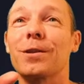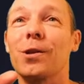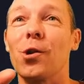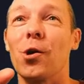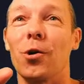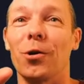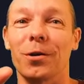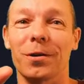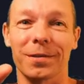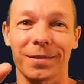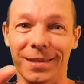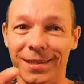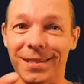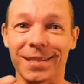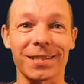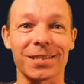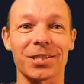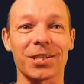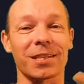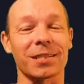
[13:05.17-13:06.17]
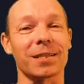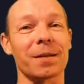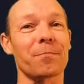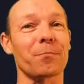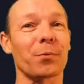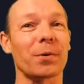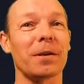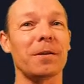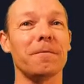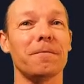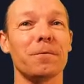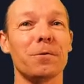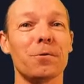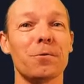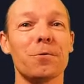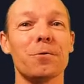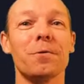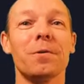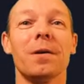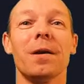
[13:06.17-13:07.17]
look. This is just a
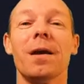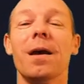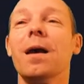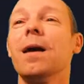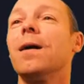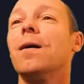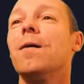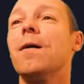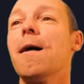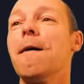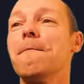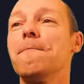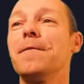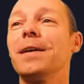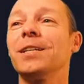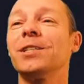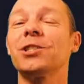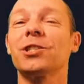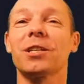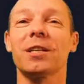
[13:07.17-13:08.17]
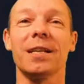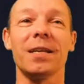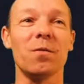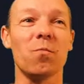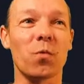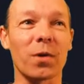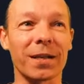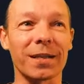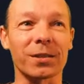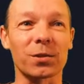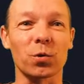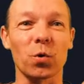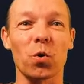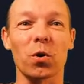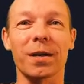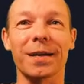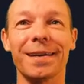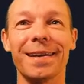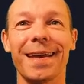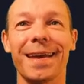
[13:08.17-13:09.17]
preview. Eventually, when it's all
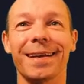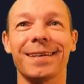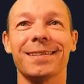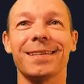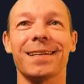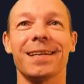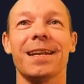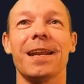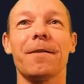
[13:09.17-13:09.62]
connected and